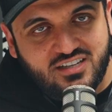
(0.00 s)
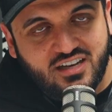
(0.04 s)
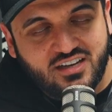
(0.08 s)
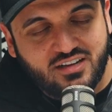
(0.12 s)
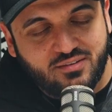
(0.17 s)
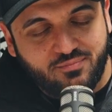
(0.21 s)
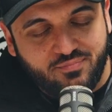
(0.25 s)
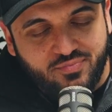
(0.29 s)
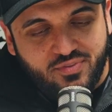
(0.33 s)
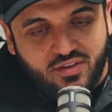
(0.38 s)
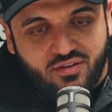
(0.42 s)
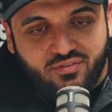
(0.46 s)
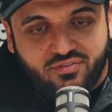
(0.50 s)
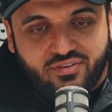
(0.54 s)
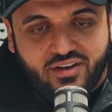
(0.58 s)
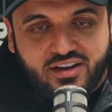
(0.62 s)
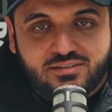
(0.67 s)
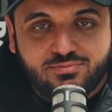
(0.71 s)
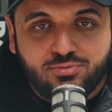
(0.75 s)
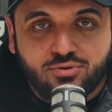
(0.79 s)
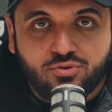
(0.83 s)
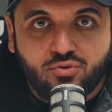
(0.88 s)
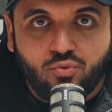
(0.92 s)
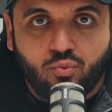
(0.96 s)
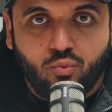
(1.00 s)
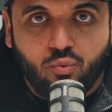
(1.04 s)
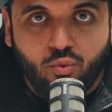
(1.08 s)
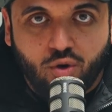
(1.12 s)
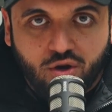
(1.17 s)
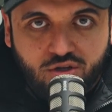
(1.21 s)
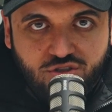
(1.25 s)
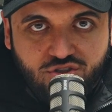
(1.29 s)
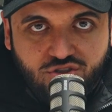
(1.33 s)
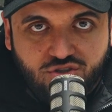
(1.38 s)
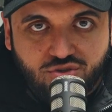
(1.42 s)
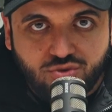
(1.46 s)
like Facebook
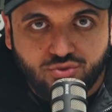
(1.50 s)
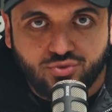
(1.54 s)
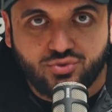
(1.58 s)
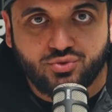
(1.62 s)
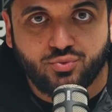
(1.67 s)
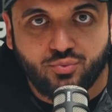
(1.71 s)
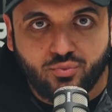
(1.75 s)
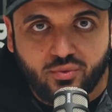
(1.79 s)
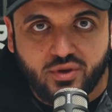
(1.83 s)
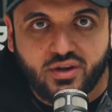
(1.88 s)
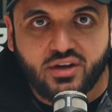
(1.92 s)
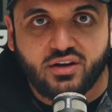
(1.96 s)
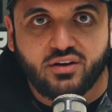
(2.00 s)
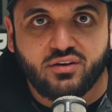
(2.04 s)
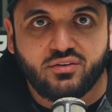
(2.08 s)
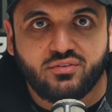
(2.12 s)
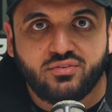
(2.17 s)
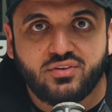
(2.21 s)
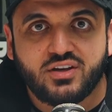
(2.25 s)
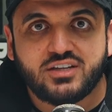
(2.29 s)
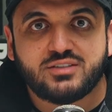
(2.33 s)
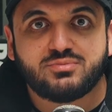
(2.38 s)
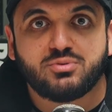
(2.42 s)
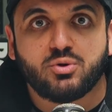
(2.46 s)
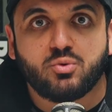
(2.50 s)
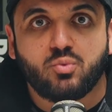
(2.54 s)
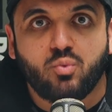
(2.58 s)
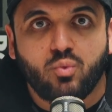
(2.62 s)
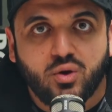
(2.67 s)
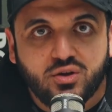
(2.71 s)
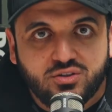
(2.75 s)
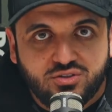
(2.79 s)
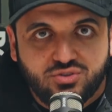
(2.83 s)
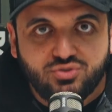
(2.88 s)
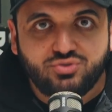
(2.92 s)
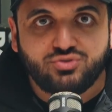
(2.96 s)
wants you to win. Facebook
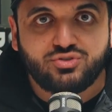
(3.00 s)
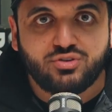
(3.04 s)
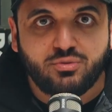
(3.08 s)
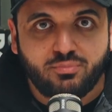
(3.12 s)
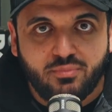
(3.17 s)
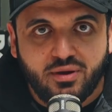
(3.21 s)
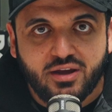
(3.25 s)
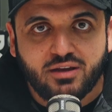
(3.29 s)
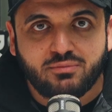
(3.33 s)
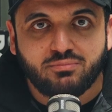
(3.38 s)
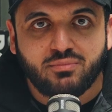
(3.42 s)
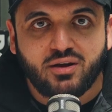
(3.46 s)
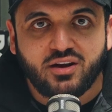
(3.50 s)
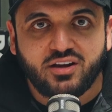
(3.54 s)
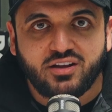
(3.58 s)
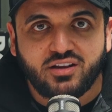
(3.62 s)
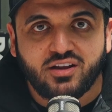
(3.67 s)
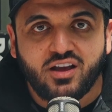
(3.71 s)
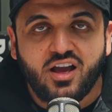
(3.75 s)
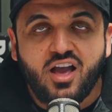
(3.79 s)
wants you to make money.